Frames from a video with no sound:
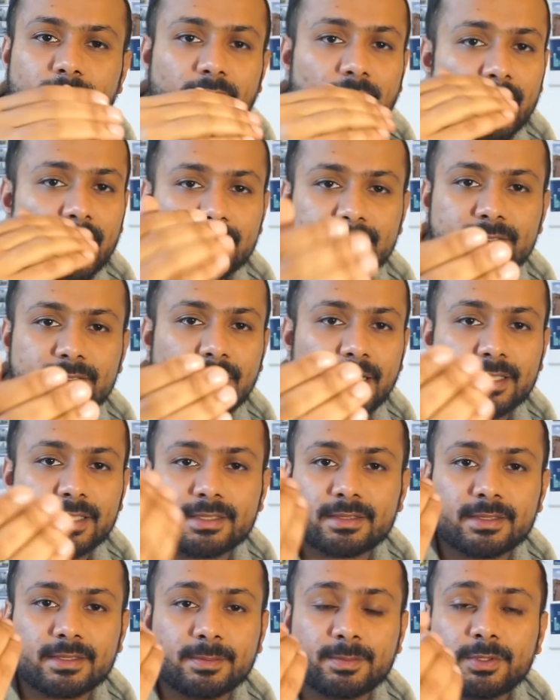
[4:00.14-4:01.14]
last, like
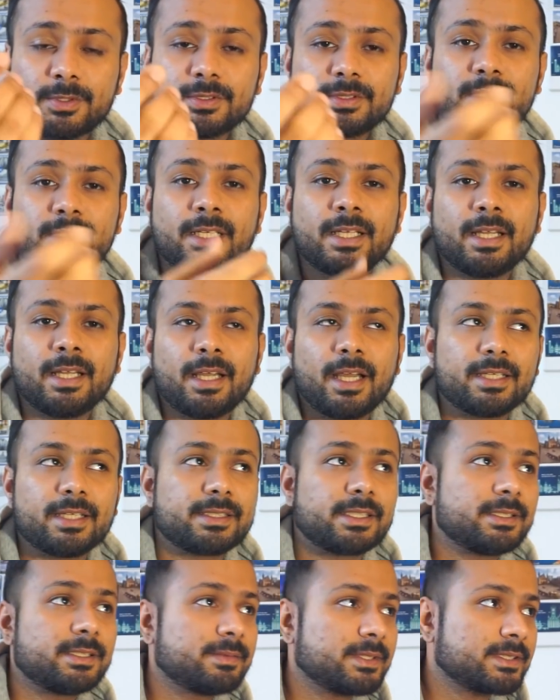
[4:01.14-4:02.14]
suppose I
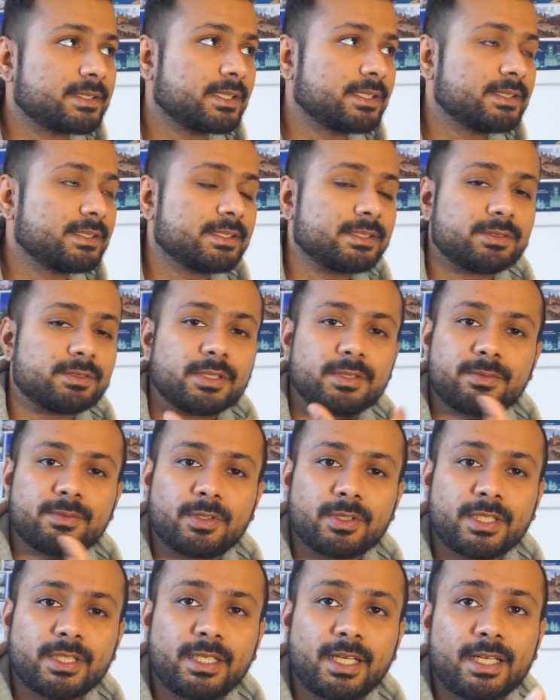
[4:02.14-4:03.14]
started my studies in
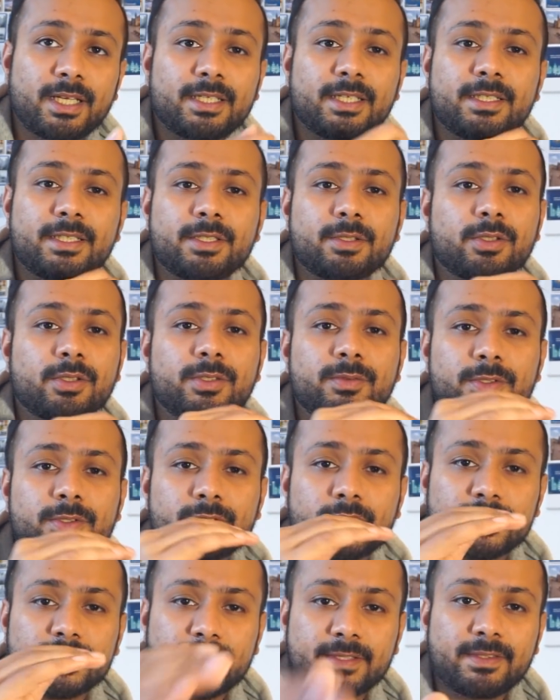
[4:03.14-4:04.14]
2014 and I did it only for
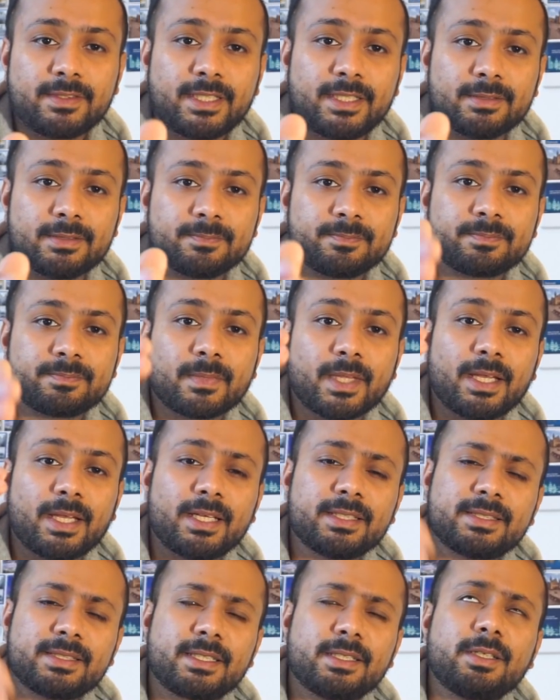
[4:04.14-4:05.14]
2017, and I
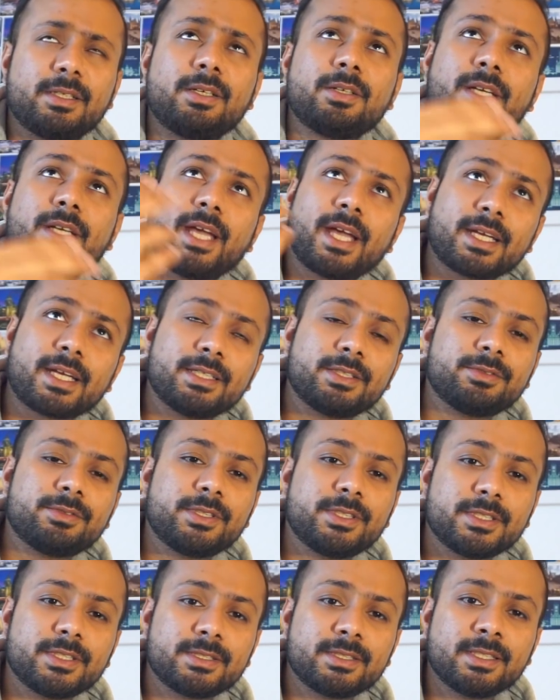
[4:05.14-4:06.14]
said, oh okay, I can do
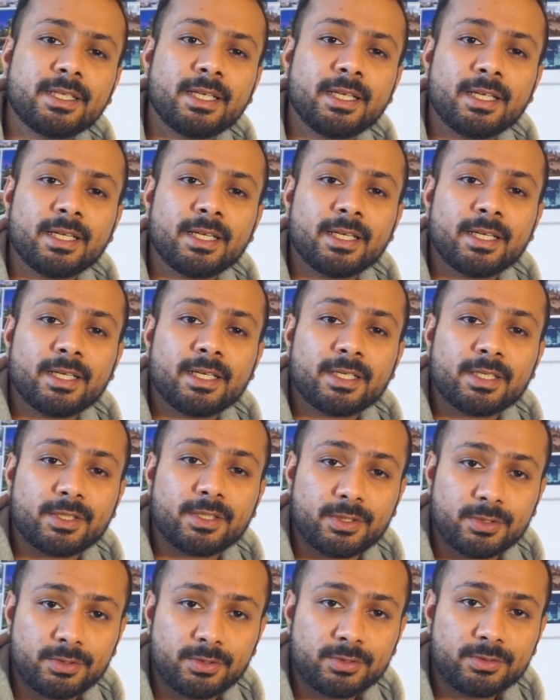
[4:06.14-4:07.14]

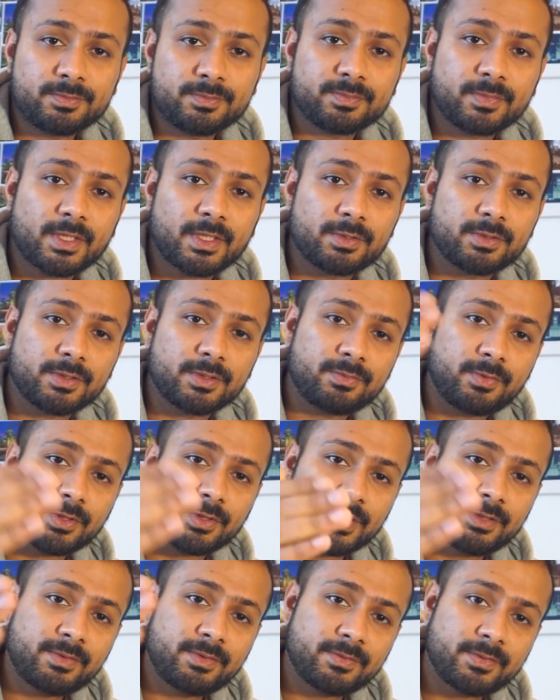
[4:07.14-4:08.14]

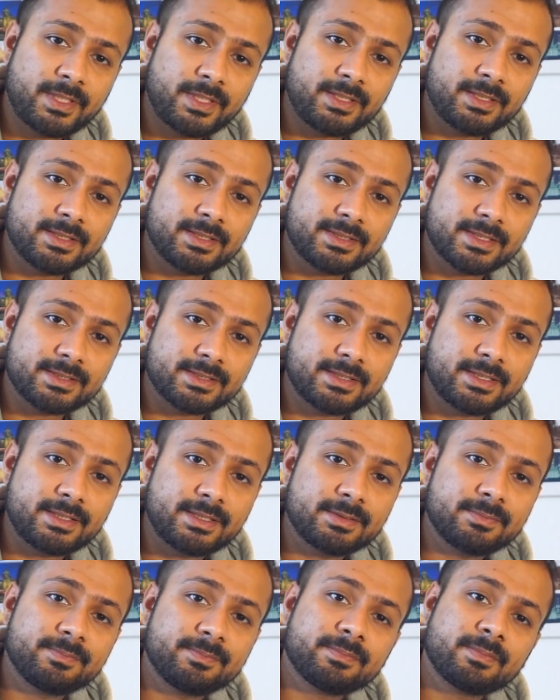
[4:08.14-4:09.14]
2014, 15 and 16